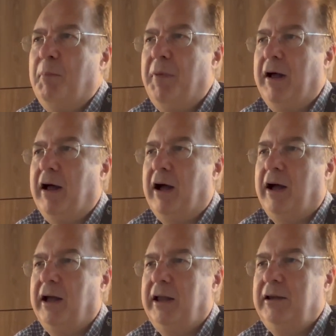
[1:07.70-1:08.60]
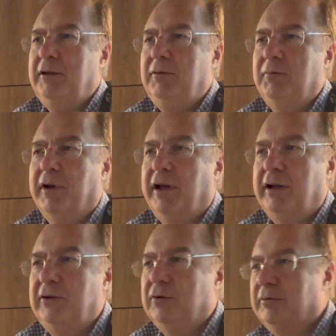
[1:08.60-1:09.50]
But when I
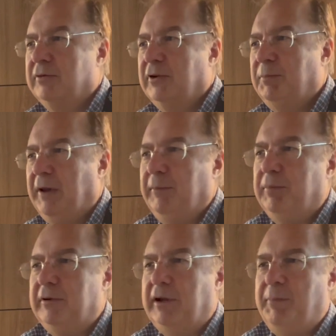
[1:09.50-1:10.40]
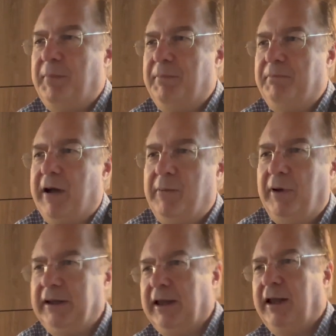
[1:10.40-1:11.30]
talk to people about
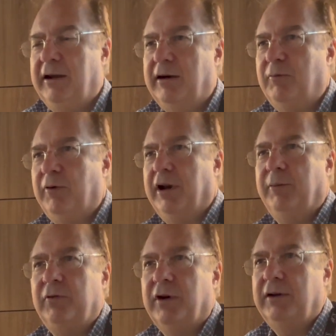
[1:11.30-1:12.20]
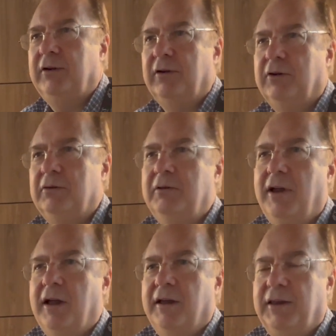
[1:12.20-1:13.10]
my gear and what I'm trying to do,
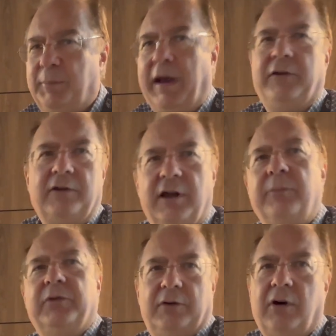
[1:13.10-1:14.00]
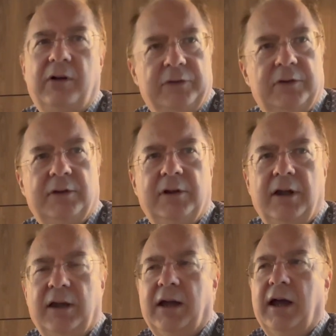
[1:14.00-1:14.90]
the passion comes across.
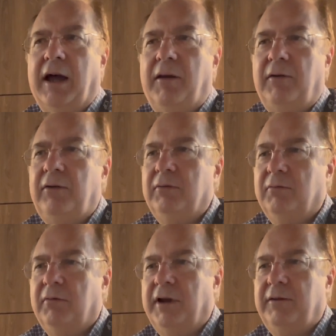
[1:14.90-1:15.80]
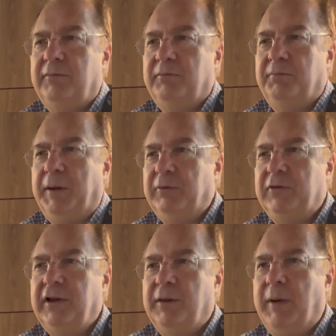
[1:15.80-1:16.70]
And when people
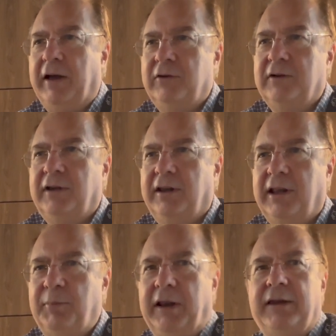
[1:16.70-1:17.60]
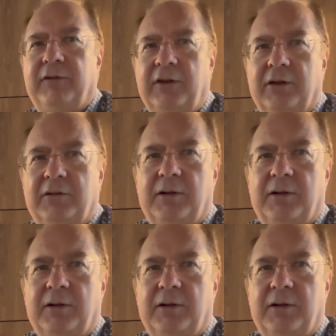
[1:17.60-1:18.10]
see the passion, they believe in you.